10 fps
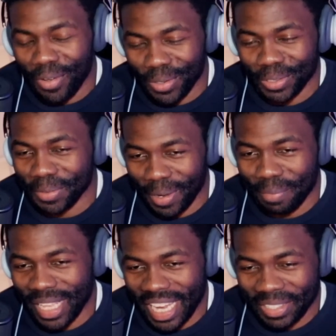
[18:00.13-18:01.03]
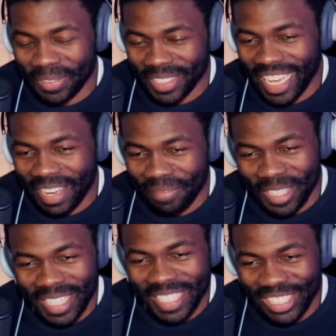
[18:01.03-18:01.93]
also do apply in those
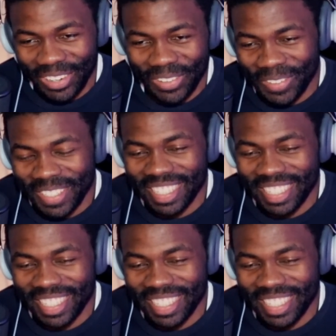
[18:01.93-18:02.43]
games. So